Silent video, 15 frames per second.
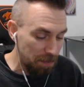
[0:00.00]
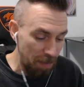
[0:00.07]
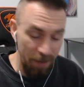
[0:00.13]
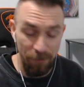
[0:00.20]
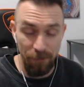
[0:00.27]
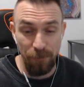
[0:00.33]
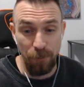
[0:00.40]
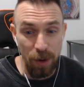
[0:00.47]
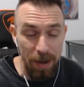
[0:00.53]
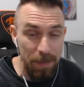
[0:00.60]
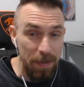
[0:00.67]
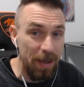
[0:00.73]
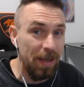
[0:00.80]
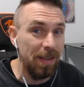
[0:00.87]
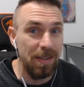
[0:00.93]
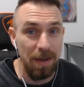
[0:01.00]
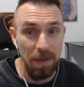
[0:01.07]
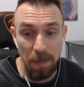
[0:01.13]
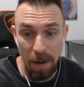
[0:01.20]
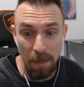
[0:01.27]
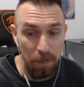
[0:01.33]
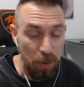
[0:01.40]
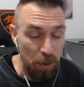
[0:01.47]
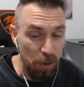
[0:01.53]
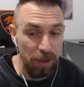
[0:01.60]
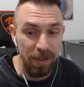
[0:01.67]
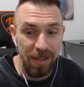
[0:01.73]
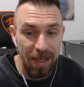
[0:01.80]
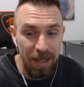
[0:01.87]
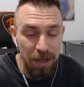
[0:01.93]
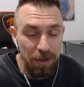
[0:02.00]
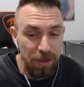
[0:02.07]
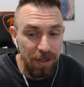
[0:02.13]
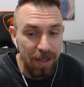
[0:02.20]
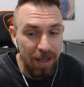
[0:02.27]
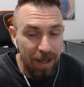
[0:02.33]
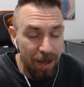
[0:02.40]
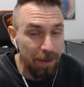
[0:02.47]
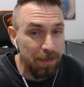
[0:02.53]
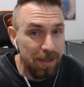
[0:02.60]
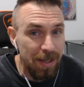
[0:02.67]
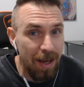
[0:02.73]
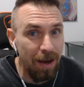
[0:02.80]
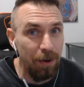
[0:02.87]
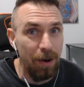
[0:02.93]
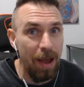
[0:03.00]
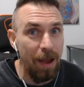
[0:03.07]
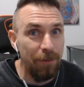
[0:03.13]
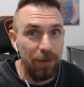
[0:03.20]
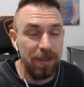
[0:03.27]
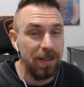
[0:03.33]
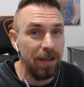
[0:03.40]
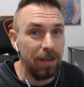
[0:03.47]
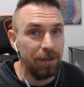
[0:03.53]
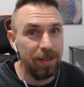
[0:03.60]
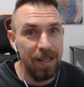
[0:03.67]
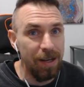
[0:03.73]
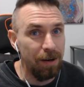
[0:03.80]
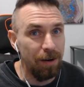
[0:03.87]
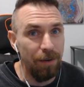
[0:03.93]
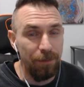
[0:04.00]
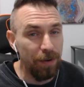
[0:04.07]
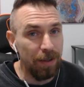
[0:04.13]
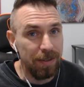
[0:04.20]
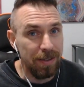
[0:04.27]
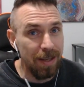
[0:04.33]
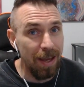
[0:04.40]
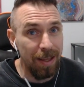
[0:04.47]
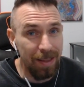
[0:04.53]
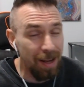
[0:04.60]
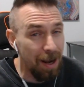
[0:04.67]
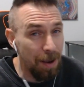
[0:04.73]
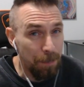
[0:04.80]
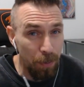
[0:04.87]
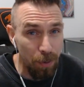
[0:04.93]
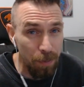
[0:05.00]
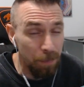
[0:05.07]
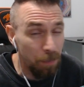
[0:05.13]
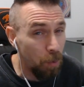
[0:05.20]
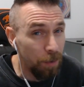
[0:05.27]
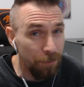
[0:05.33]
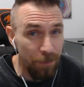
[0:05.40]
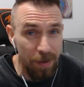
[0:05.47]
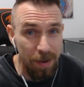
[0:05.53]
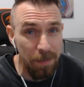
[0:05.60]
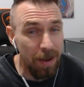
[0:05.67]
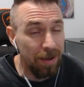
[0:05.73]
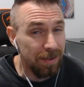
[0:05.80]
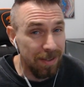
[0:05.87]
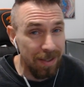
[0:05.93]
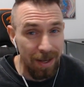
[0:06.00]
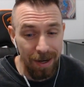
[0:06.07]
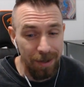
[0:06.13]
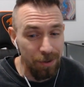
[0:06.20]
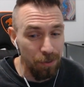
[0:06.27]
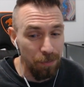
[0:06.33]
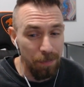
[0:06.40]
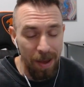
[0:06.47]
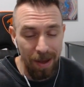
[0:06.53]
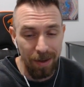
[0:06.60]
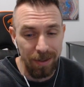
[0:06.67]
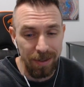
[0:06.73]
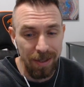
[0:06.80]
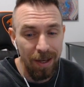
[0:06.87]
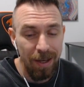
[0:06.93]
My freebies and my polls, it usually comes out every single tier, it feels like, that I pull more females than I do males.